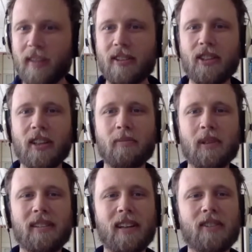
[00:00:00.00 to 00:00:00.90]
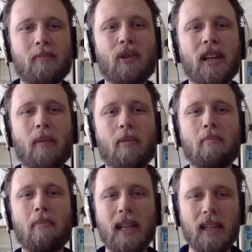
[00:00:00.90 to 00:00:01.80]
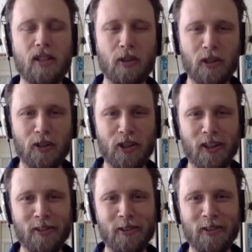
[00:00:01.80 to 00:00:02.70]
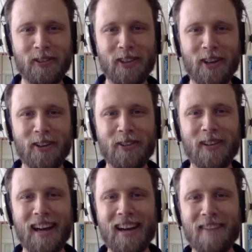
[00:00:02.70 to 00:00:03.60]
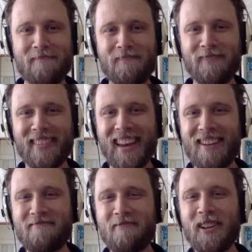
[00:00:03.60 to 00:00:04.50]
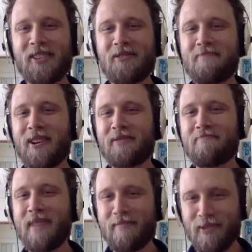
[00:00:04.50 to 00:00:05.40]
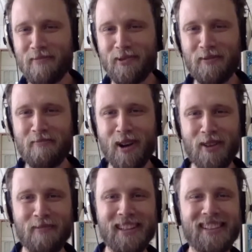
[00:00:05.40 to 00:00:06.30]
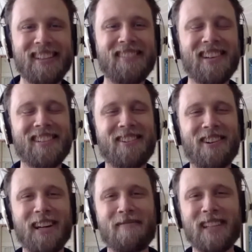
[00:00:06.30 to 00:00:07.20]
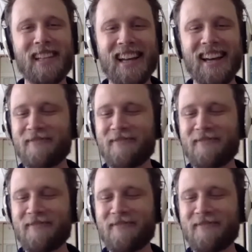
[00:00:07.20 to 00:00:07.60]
achievement is actually putting up with me during your childhood. So what is your most memorable moment of us growing up together?